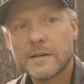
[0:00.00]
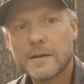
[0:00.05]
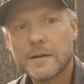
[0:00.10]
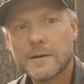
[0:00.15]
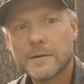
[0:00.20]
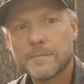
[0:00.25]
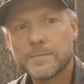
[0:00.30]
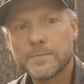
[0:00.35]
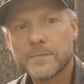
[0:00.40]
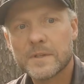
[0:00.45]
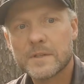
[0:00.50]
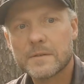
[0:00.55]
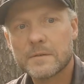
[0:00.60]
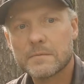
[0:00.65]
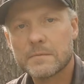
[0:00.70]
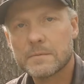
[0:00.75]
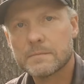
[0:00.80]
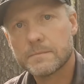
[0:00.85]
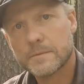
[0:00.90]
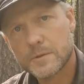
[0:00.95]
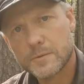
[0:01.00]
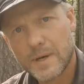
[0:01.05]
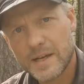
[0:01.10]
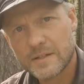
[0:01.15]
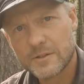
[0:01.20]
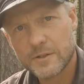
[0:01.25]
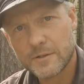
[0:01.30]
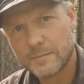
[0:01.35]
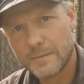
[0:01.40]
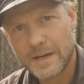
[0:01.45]
So
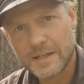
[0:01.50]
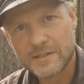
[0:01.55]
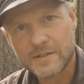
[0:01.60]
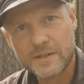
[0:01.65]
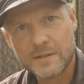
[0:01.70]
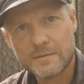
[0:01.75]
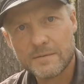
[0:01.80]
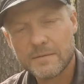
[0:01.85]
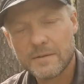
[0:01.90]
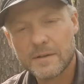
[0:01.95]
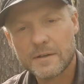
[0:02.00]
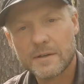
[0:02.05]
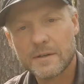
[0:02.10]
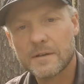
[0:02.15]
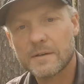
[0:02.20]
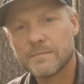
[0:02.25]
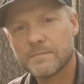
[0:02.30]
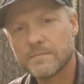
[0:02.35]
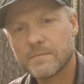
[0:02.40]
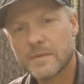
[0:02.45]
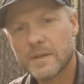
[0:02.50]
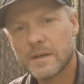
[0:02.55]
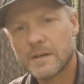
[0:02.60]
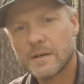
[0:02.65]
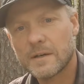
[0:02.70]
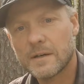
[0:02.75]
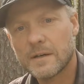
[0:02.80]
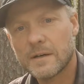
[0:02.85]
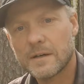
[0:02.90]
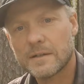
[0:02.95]
try to imagine
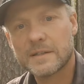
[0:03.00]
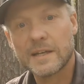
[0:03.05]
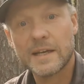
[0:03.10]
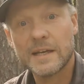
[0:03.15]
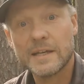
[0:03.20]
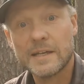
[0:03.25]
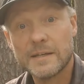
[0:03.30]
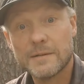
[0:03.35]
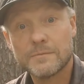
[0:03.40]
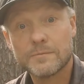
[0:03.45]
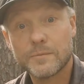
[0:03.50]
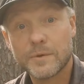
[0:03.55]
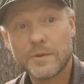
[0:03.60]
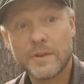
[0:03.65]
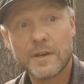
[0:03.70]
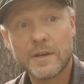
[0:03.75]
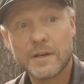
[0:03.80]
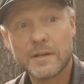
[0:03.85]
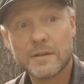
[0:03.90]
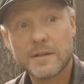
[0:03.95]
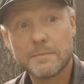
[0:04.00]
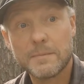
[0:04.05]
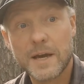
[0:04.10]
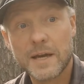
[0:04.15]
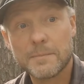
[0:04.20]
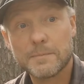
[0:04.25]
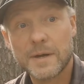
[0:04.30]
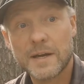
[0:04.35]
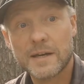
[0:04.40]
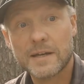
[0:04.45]
a day with the
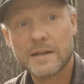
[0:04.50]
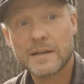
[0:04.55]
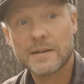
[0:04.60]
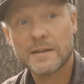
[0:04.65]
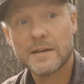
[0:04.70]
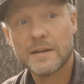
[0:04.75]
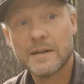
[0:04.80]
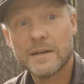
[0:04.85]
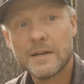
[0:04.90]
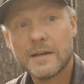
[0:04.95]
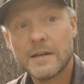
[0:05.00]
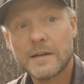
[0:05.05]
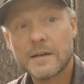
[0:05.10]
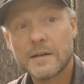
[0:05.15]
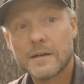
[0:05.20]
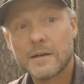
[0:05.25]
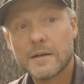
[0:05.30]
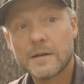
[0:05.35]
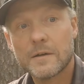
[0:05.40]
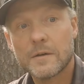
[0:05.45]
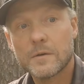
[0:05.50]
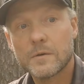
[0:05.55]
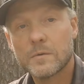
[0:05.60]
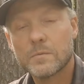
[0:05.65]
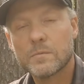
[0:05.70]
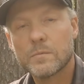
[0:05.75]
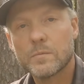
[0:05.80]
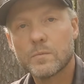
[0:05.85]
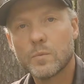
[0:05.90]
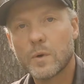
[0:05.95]
backpack.
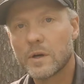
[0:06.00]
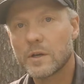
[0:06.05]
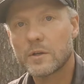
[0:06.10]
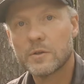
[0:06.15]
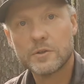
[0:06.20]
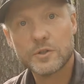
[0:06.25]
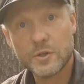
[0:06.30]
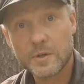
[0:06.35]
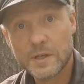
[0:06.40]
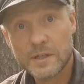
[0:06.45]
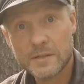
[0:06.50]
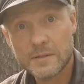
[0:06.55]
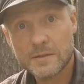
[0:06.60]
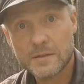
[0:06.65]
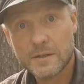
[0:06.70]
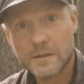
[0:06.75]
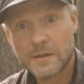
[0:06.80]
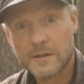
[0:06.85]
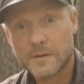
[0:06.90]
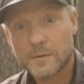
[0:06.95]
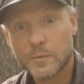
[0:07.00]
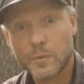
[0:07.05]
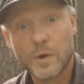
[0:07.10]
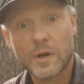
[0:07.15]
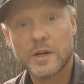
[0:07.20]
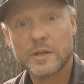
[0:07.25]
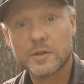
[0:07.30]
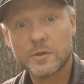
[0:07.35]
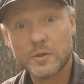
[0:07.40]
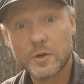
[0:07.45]
What are you doing?
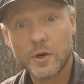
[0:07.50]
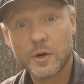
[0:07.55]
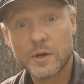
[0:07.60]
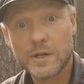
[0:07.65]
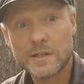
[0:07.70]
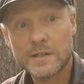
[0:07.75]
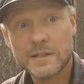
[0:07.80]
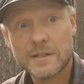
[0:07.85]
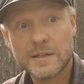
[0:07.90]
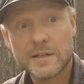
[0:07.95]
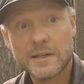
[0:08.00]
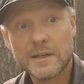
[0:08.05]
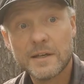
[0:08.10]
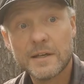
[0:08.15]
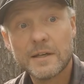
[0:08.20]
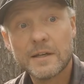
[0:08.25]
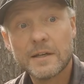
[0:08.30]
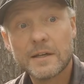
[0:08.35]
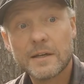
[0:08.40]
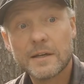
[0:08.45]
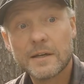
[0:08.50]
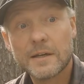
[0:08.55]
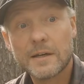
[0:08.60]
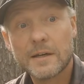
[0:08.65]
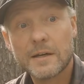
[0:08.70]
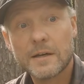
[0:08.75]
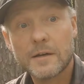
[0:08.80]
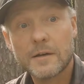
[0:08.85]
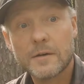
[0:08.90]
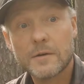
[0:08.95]
Where are you going?
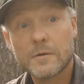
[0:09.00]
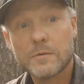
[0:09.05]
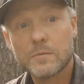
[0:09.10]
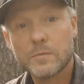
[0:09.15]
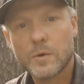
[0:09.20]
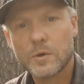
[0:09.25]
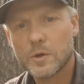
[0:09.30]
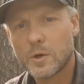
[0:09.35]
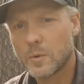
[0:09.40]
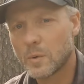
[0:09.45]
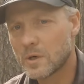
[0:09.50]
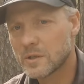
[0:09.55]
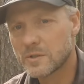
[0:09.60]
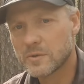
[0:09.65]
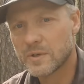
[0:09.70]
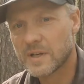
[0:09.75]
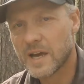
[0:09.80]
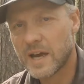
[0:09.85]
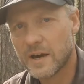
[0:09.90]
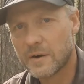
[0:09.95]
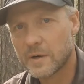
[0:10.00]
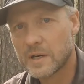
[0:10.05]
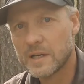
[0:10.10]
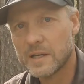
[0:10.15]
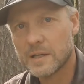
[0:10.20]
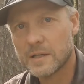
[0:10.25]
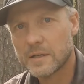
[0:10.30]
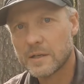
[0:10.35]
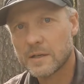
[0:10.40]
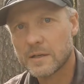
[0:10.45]
What do you want to
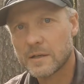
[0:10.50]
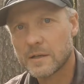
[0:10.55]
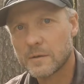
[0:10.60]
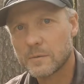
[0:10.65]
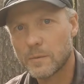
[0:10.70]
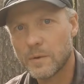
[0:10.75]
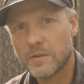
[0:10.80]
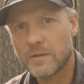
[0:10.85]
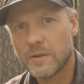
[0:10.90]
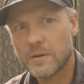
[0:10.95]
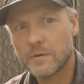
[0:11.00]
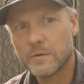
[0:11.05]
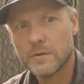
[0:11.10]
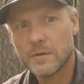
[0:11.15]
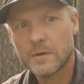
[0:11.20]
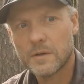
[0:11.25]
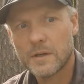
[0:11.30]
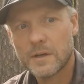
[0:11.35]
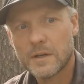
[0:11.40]
carry with you?